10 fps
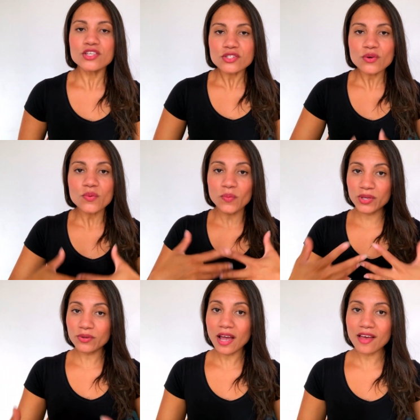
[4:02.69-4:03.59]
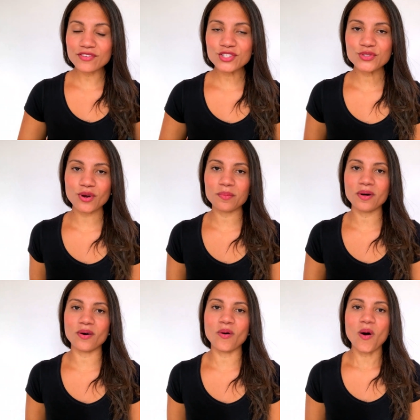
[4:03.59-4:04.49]
So when you're having
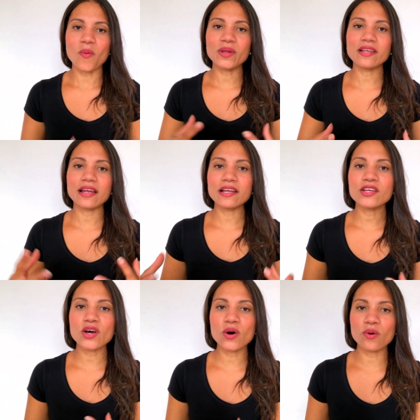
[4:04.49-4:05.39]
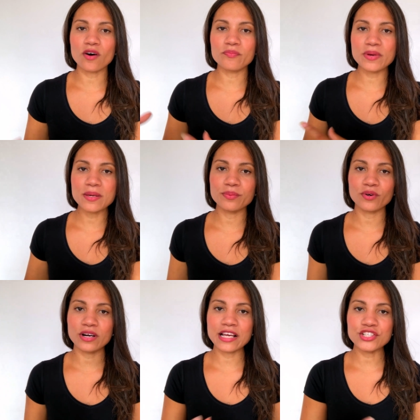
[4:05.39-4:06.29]
trouble with letting go of people
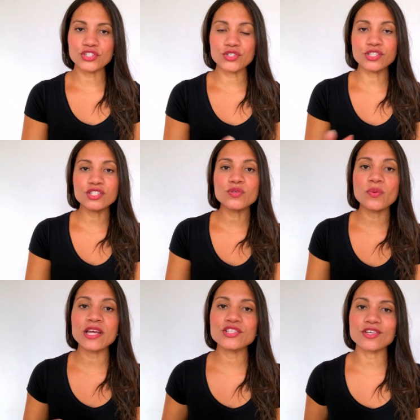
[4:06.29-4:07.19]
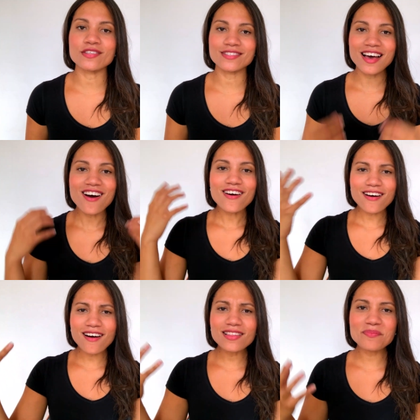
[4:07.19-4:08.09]
or issues, situations,
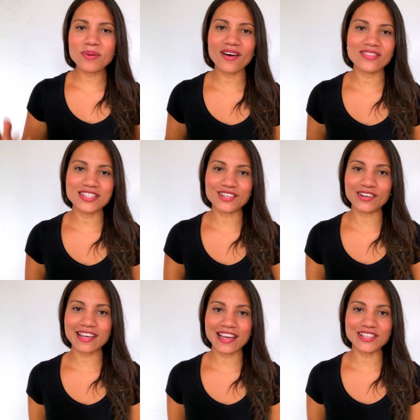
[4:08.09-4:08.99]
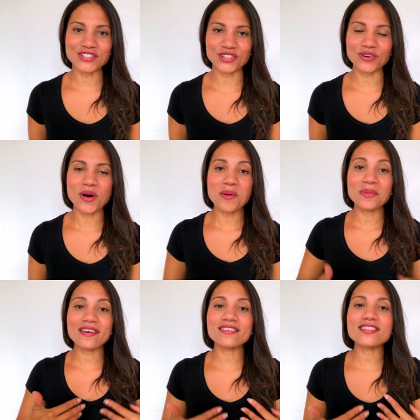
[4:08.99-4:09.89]
call upon this archangel,
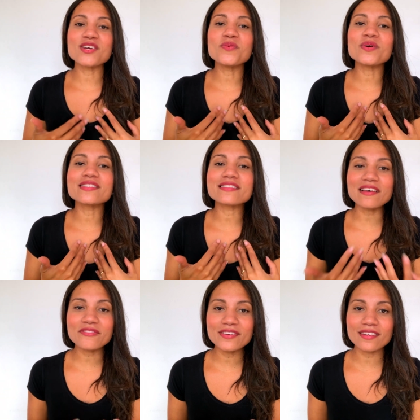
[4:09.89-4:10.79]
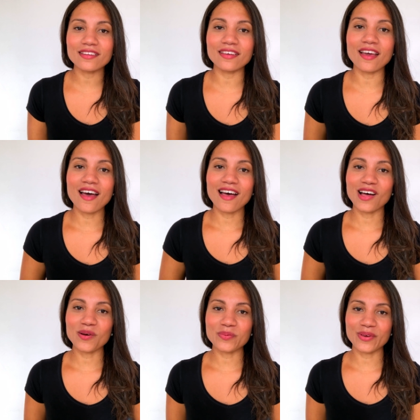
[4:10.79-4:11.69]
because he will definitely
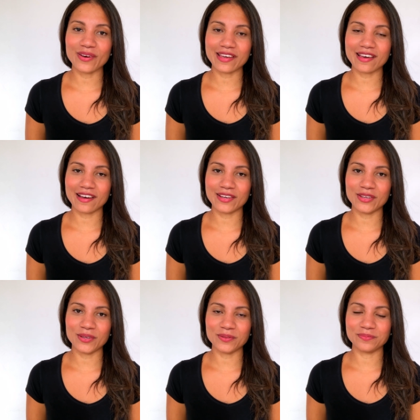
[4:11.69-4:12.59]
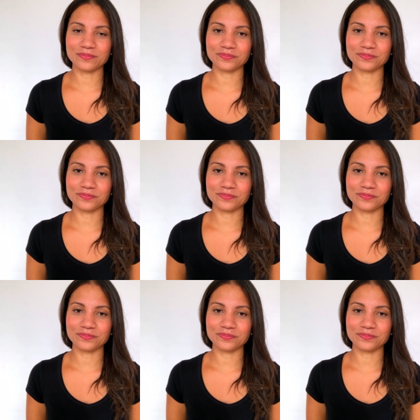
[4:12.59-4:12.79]
help you and guide you.